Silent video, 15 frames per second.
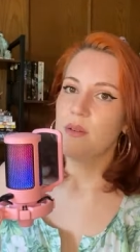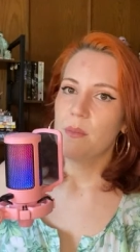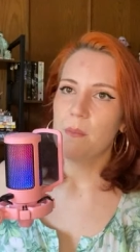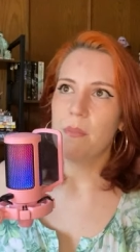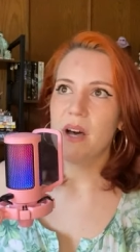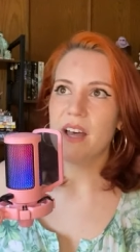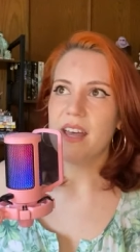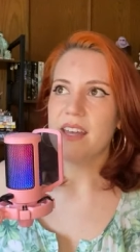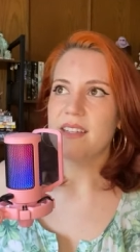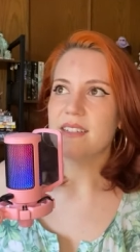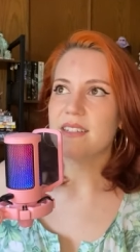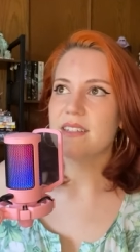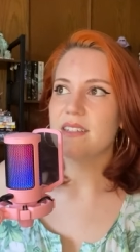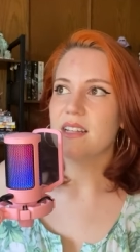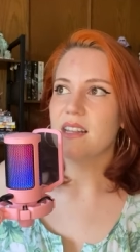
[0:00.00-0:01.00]

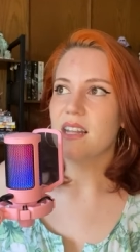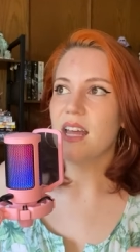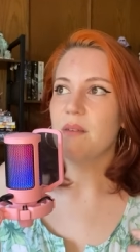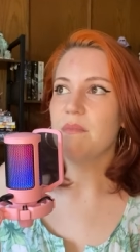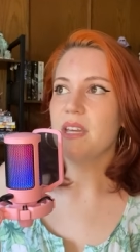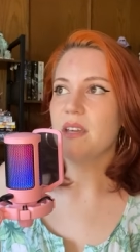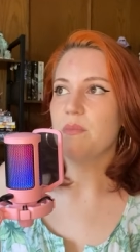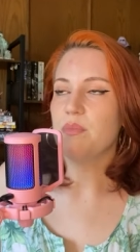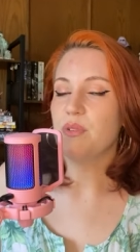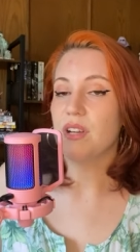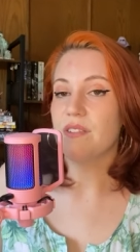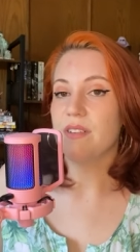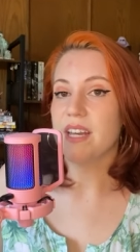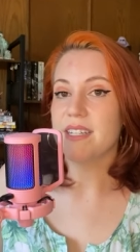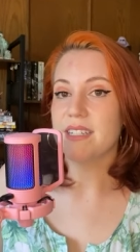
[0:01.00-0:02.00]
But let me
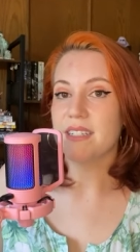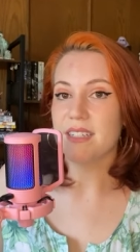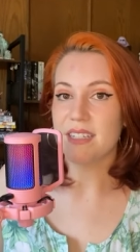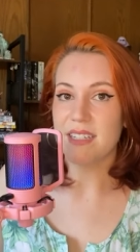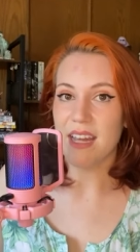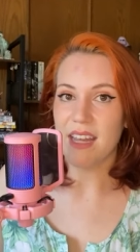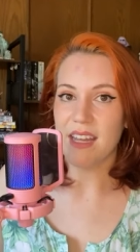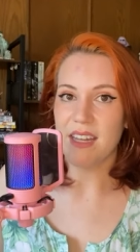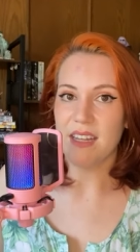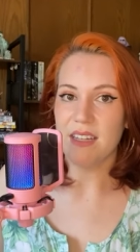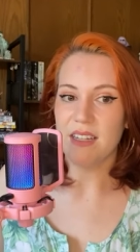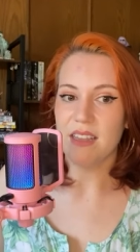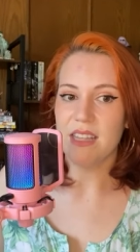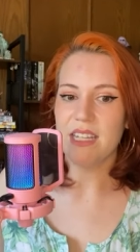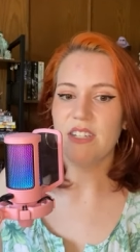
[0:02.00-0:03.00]
preface into
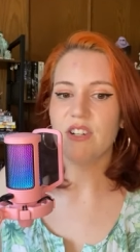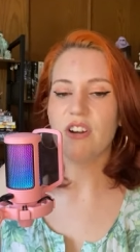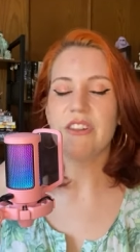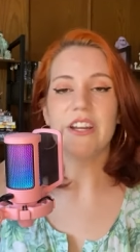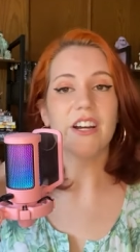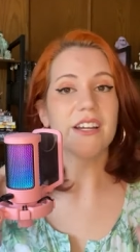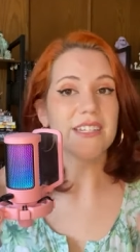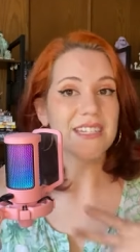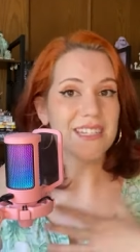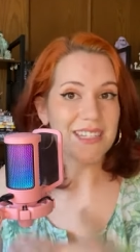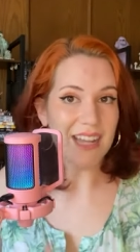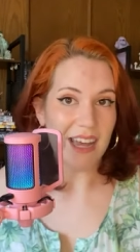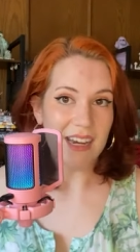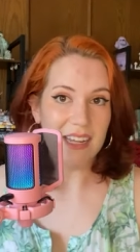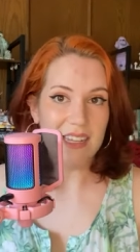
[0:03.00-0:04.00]
saying these are their
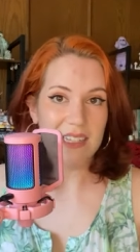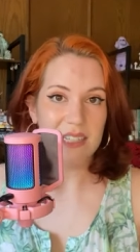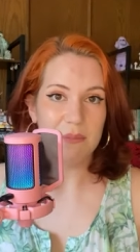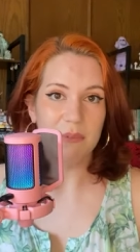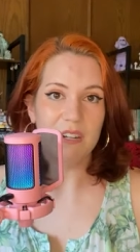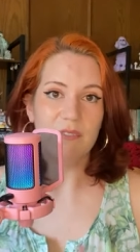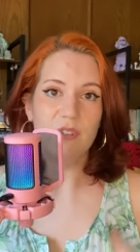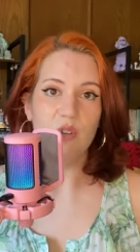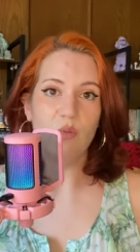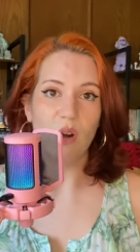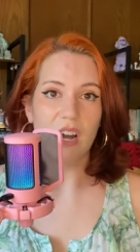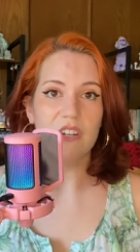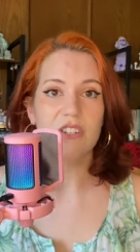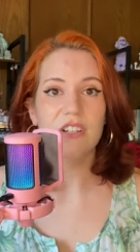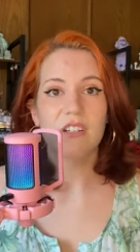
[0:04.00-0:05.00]
aesthetics. But if you
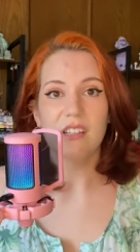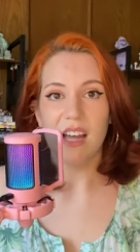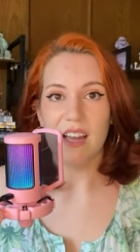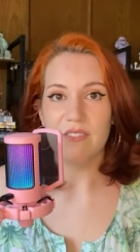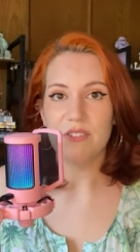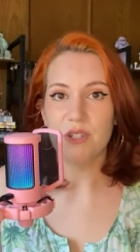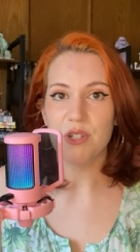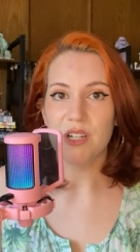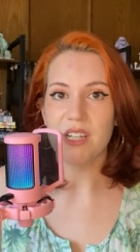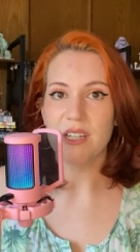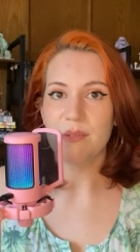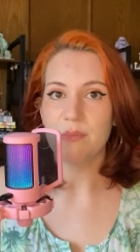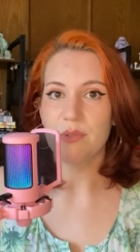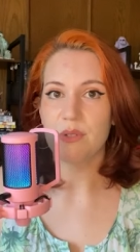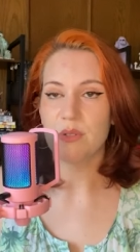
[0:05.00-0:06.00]
watch their live
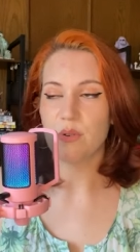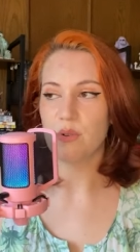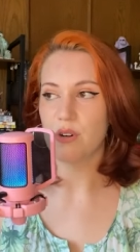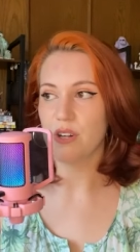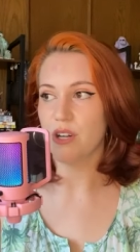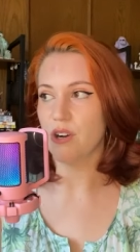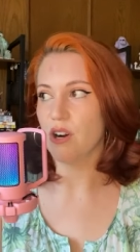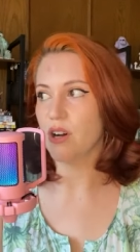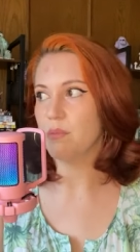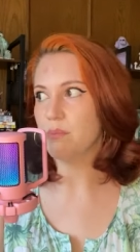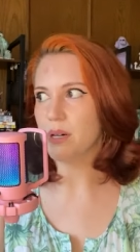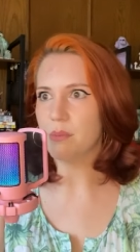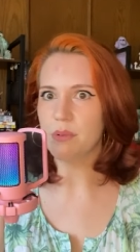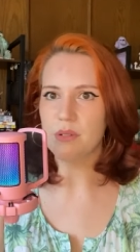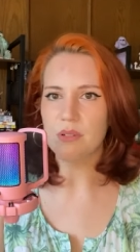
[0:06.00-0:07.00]
streams or you're on
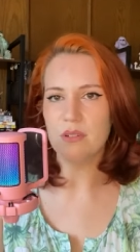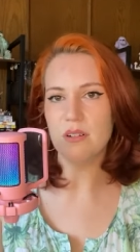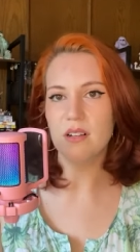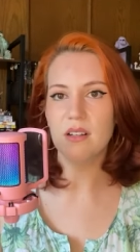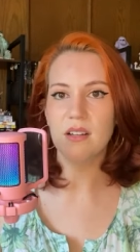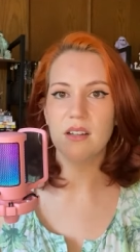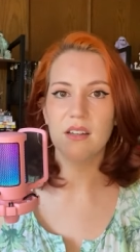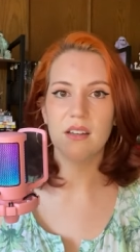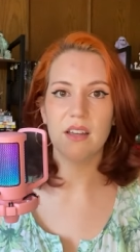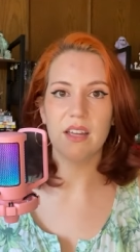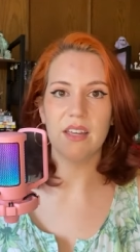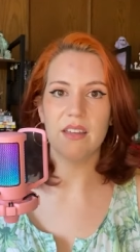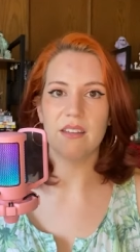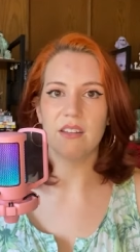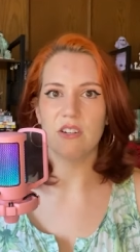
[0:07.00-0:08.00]
Bubble
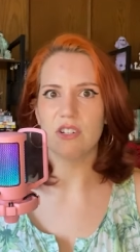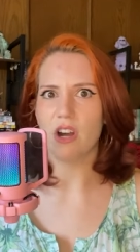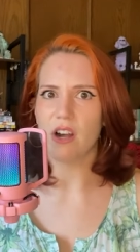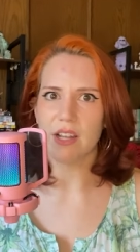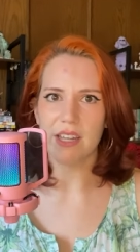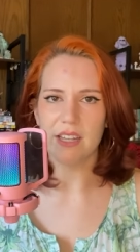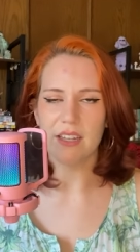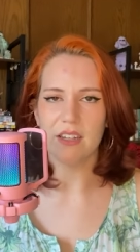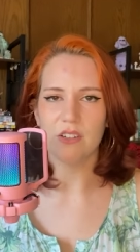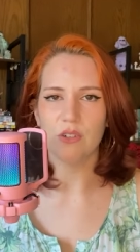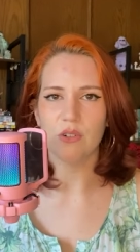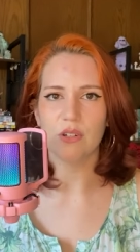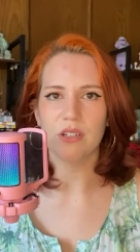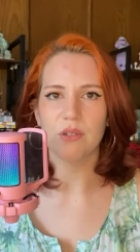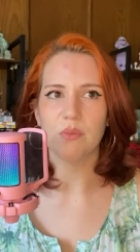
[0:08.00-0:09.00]
and they're talking
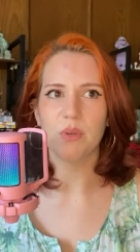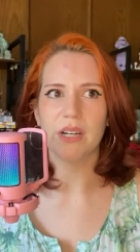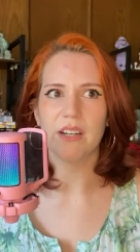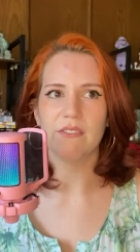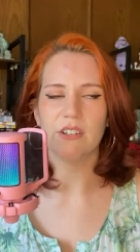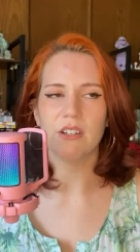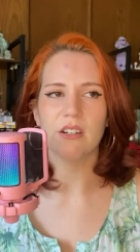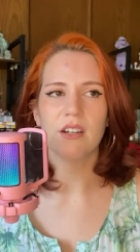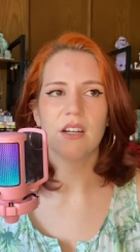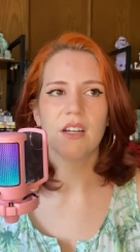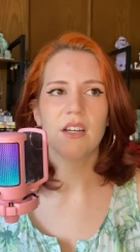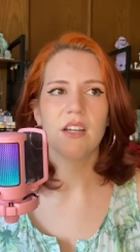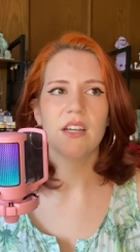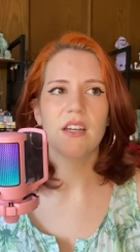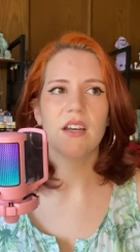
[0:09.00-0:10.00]
or whatever,
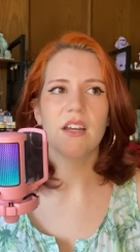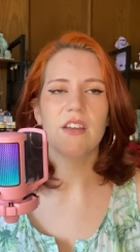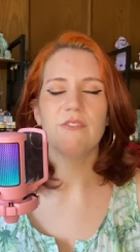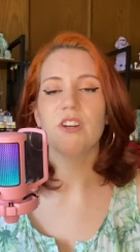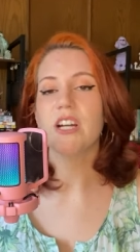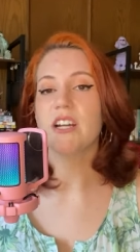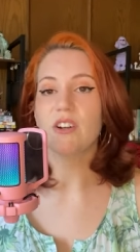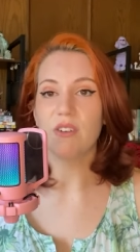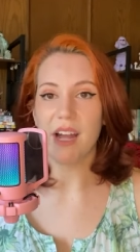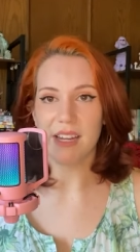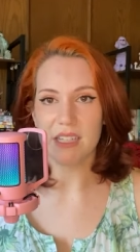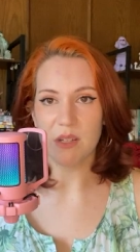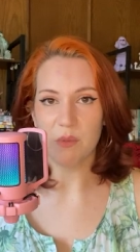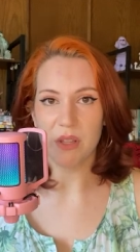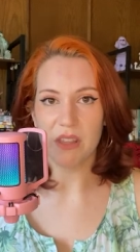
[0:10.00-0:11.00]
if you're
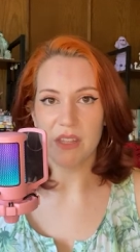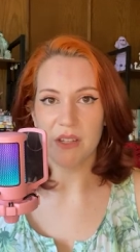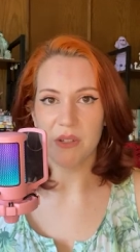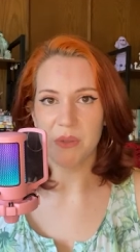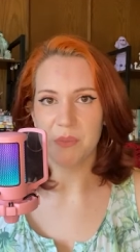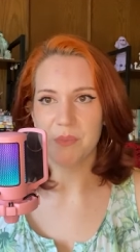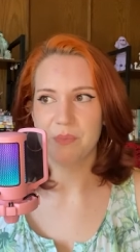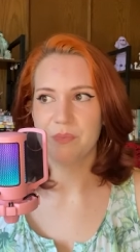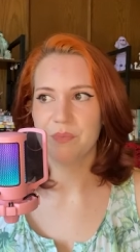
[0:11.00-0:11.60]
interacting with them,